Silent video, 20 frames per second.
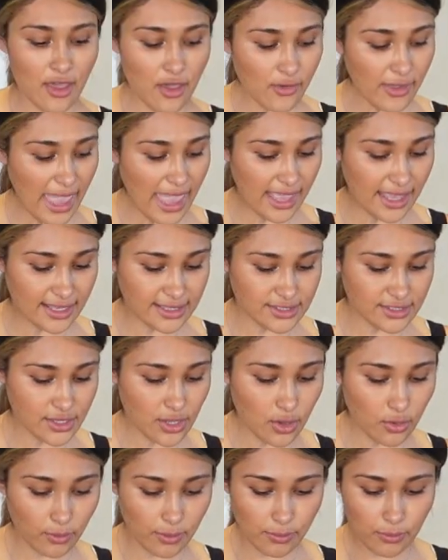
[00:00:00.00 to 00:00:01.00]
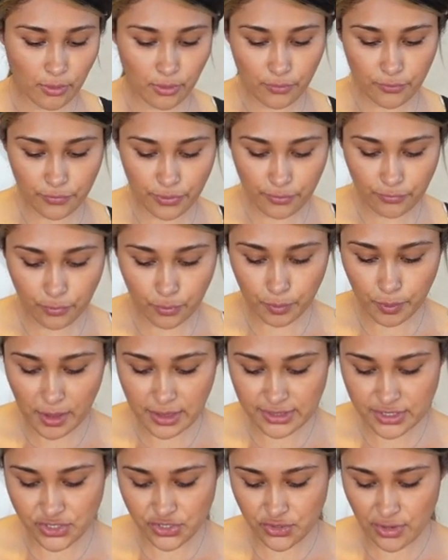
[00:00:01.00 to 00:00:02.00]
Okay, so we move the food
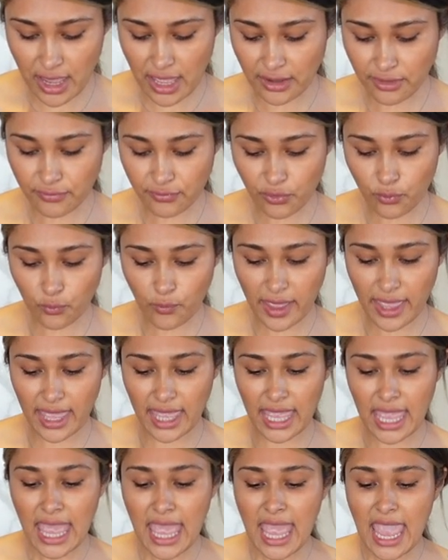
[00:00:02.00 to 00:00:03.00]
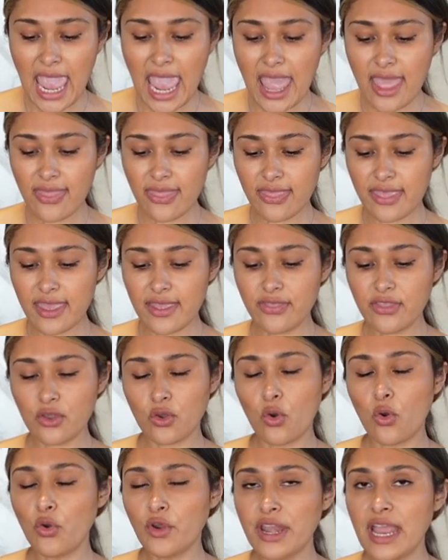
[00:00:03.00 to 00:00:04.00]
processor out of the way, and then the
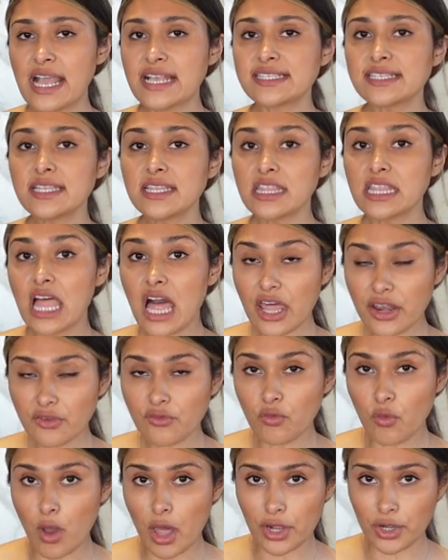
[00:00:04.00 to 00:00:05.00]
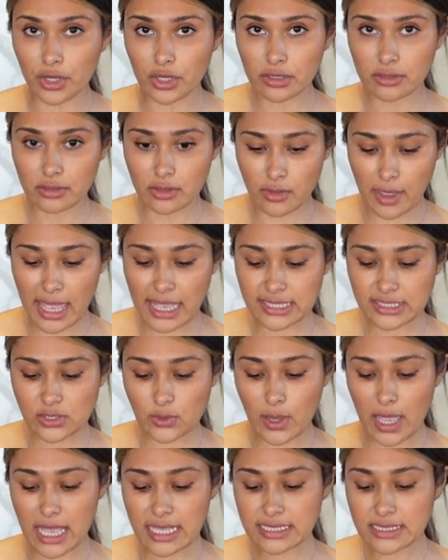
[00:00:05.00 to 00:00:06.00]
corn has a lot of water. Okay,
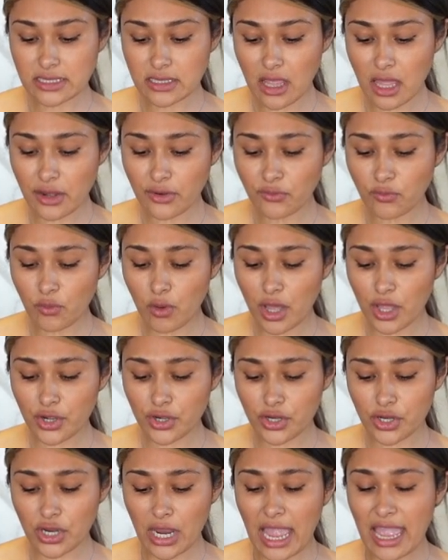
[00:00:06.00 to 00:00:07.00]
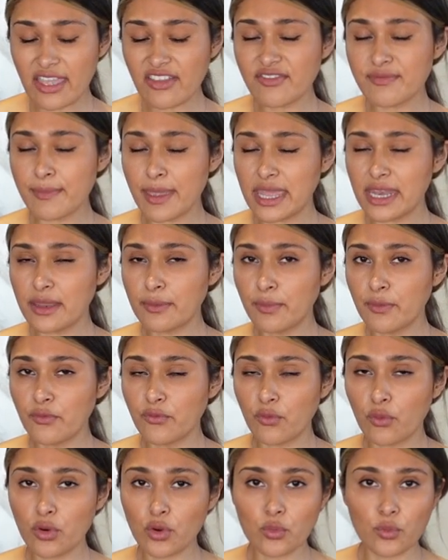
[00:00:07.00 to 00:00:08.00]
so it has a lot of water. I've made it
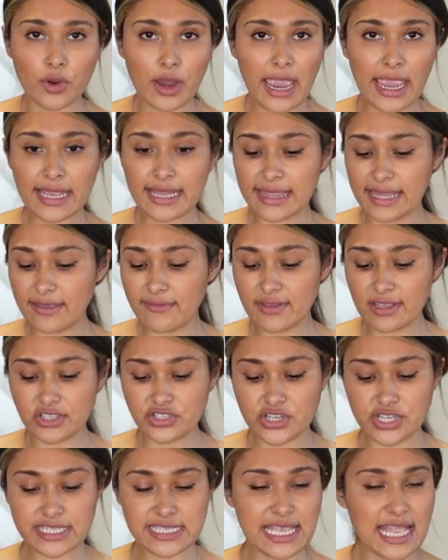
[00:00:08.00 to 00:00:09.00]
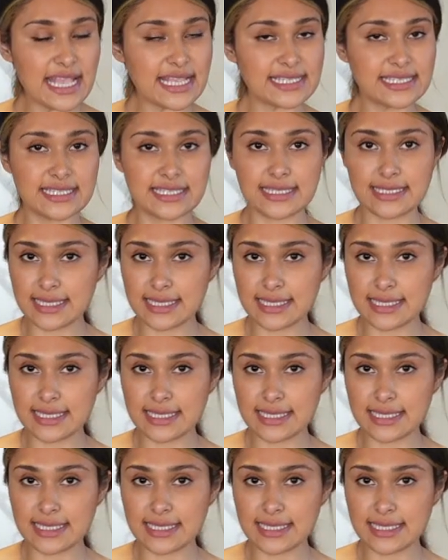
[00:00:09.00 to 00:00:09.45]
before where I leave it just as